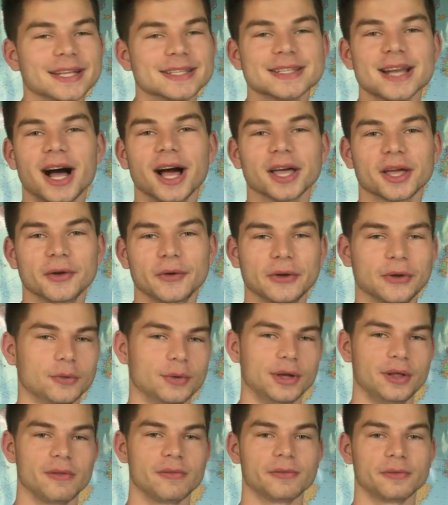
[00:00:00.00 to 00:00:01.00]
it's not going
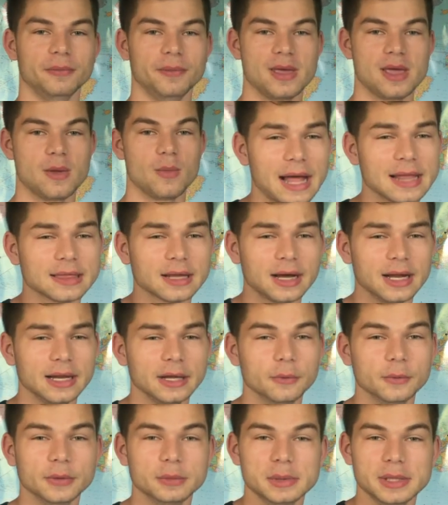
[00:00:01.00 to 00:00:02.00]
well for me. I thought
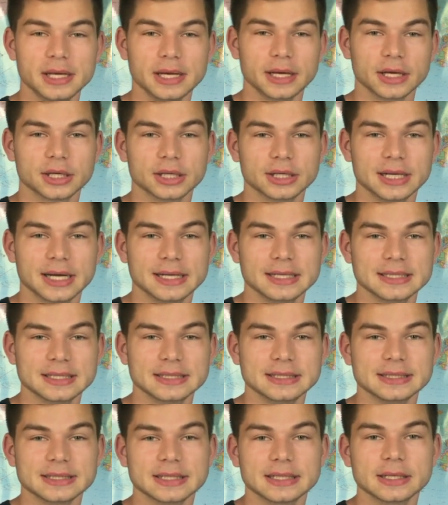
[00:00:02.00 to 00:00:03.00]
it would be a good idea
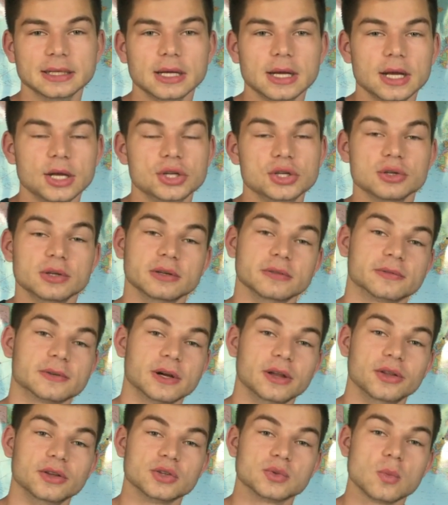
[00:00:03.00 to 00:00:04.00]
to do it in
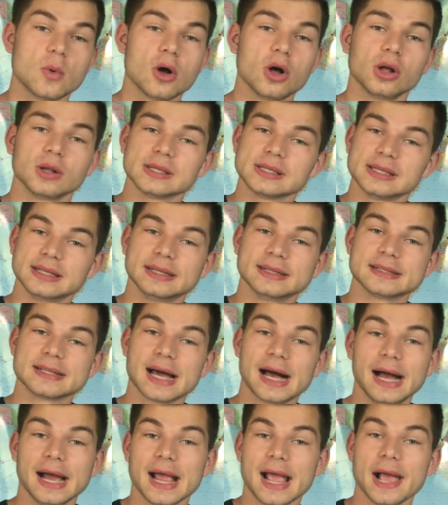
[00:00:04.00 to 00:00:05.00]
front of this wall since
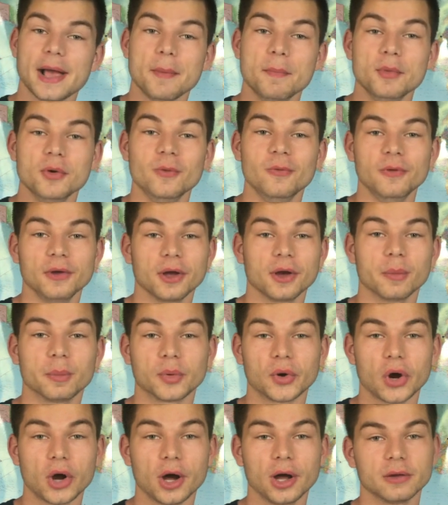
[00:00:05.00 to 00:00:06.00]
I am moving
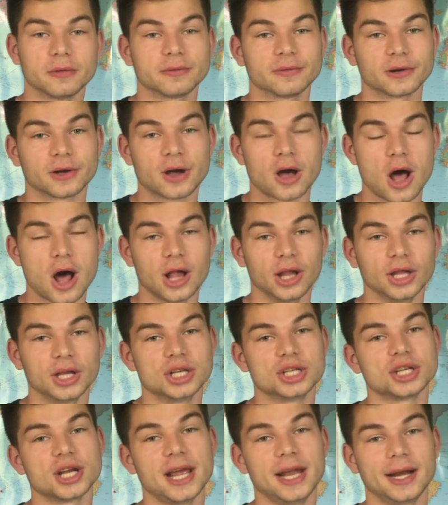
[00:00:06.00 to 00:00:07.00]
abroad for
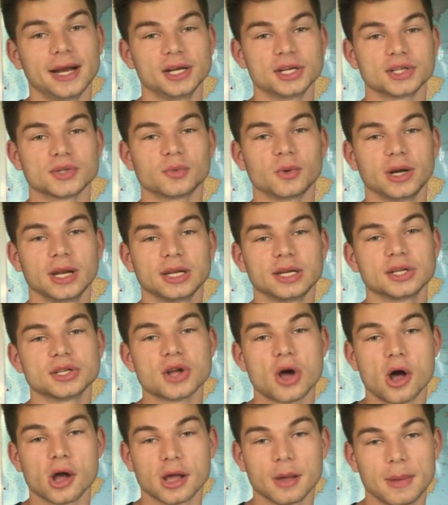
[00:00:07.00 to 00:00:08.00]
college and I just wanted to
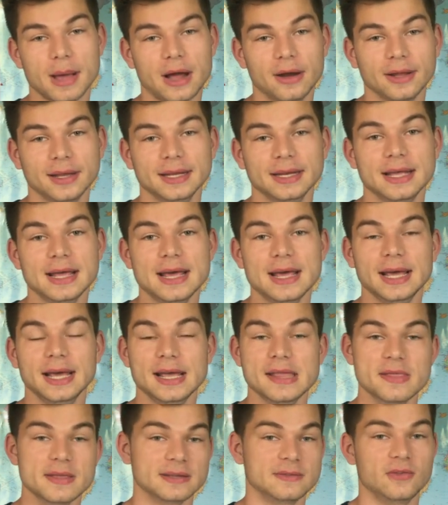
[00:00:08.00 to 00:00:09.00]
talk about it
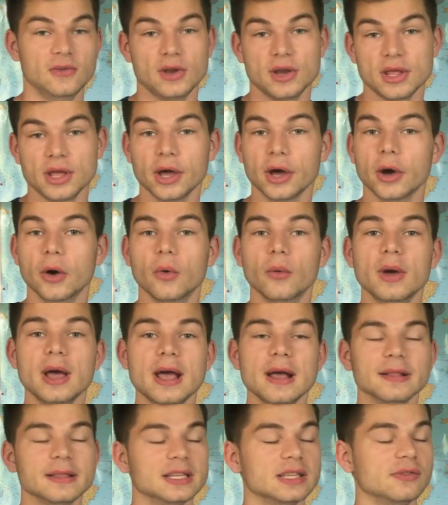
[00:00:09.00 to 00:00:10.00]
in this video.
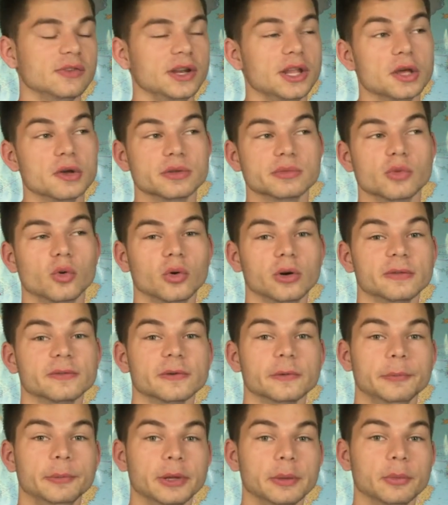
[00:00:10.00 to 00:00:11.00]
This video is more
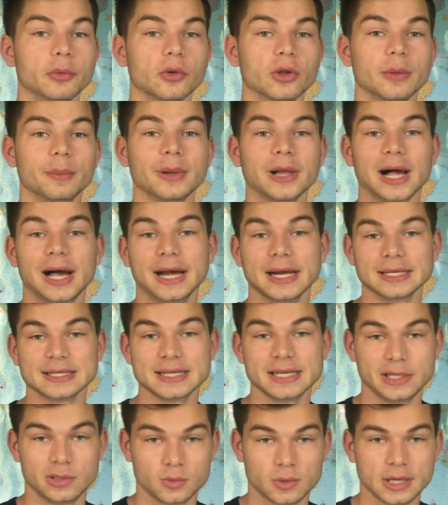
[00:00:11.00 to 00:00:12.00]
for people applying
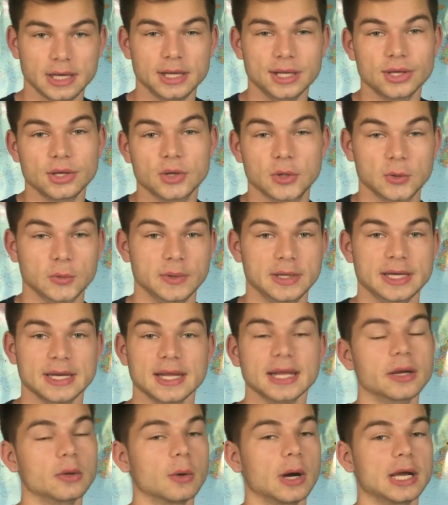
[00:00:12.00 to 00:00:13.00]
to NYU and
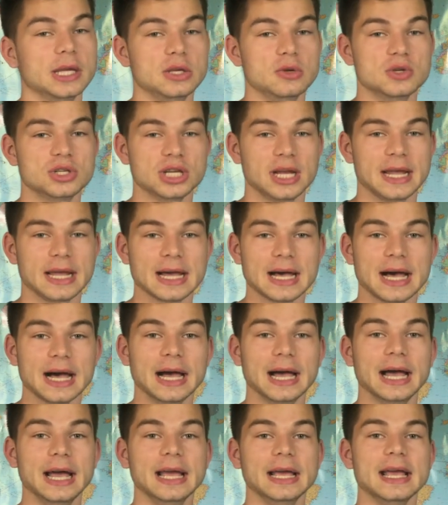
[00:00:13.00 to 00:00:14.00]
NYU
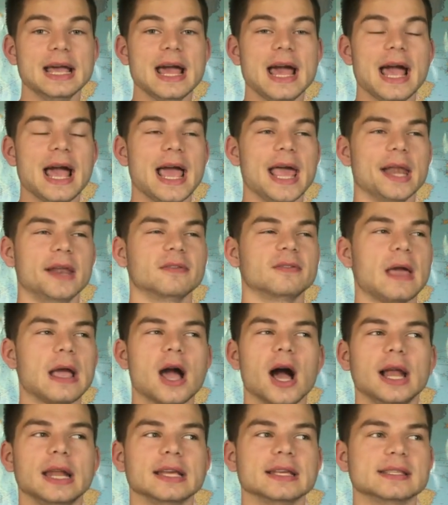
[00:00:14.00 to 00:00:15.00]
Shanghai and if they
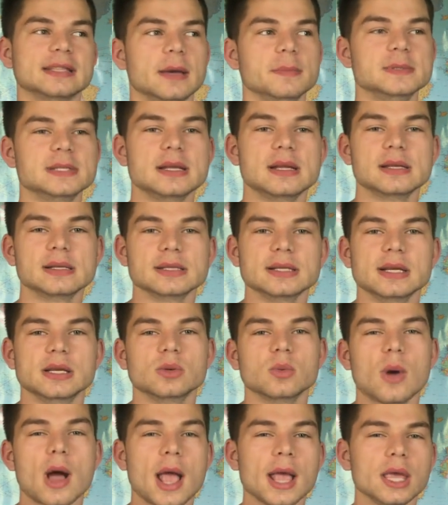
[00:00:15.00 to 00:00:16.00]
got accepted into
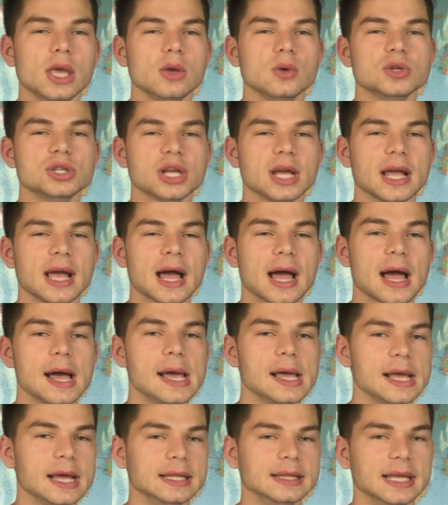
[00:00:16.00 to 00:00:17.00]
NYU
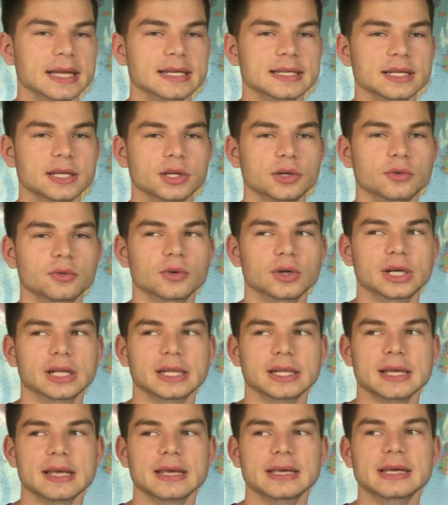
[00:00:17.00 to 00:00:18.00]
Shanghai and they didn't
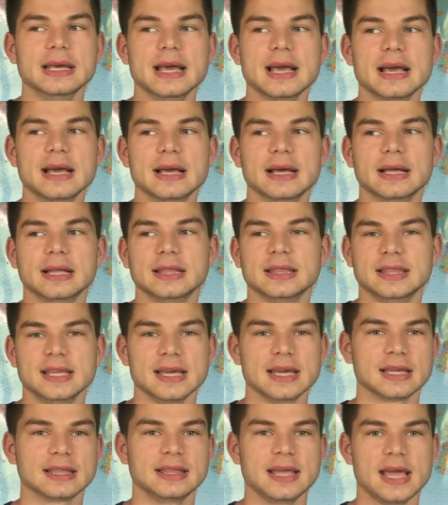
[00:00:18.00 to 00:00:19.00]
really
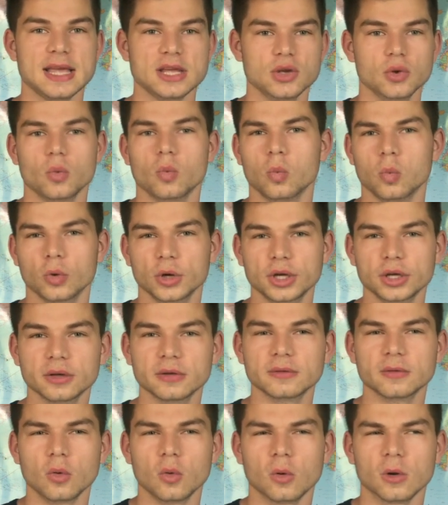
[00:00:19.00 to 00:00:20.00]
think they would
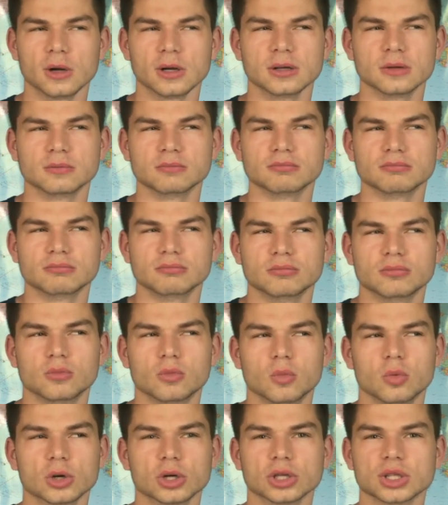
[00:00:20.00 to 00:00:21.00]
have or
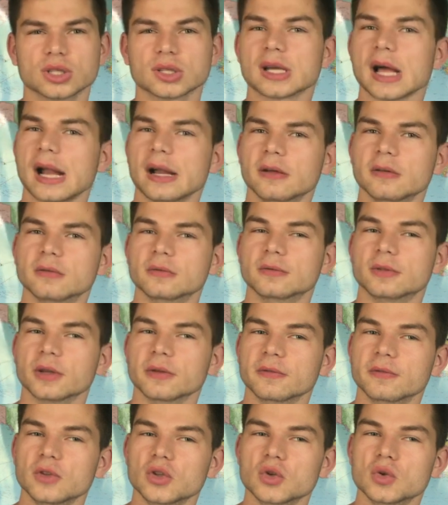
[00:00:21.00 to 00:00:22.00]
were kind of
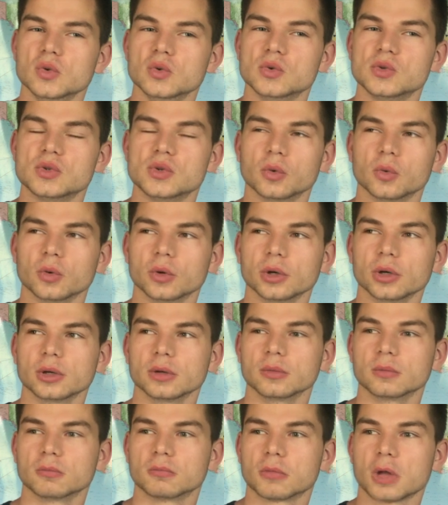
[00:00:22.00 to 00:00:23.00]
confused or
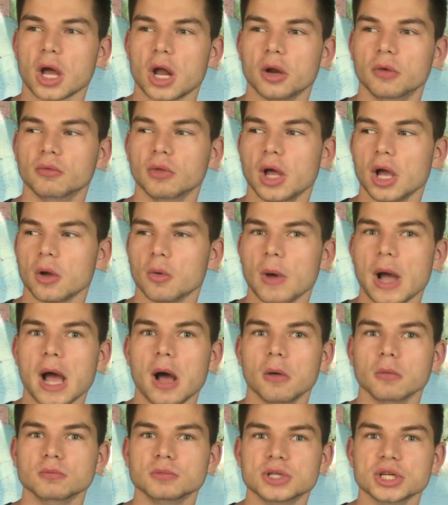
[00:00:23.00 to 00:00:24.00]
kind of like,
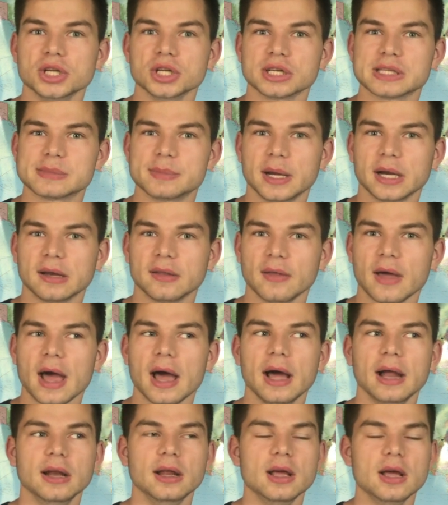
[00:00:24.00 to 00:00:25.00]
wow, didn't expect
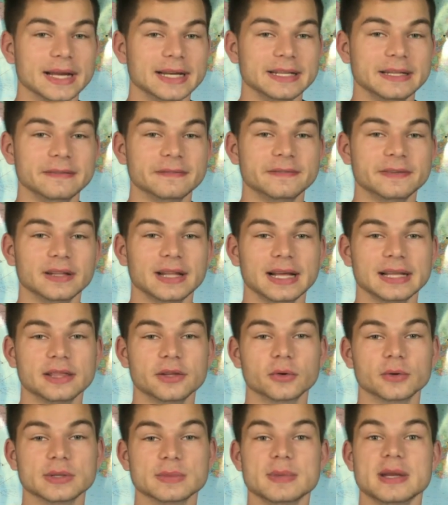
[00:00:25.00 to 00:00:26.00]
that. I didn't feel like
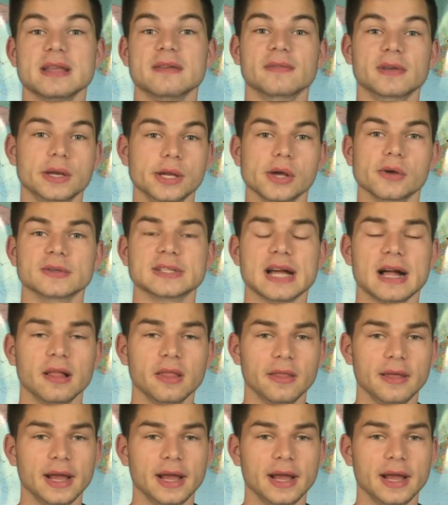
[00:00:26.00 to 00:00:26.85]
there was many videos out